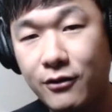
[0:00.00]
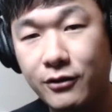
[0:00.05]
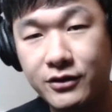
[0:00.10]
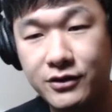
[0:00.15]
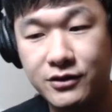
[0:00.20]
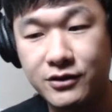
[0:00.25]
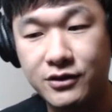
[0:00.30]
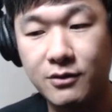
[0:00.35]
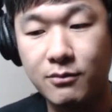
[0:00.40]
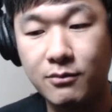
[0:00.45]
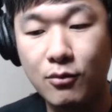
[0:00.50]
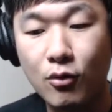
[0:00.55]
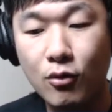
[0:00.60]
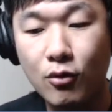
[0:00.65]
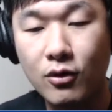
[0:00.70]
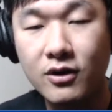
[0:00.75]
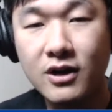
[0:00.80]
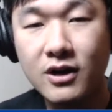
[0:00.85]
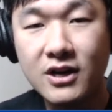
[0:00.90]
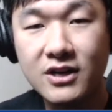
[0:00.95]
because the
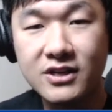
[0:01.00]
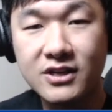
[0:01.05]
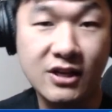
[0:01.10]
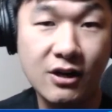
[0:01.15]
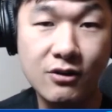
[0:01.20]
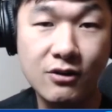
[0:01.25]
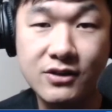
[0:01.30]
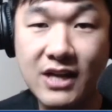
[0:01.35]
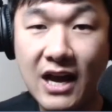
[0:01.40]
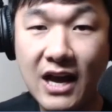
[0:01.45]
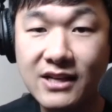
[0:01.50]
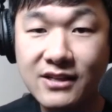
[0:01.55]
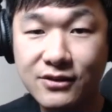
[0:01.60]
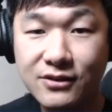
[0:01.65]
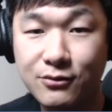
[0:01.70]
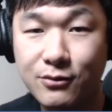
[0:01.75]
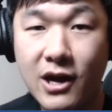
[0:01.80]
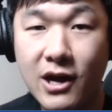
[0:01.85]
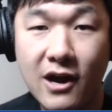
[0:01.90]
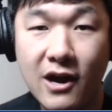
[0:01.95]
more scarce assets
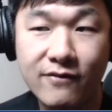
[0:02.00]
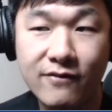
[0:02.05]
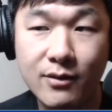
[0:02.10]
you have,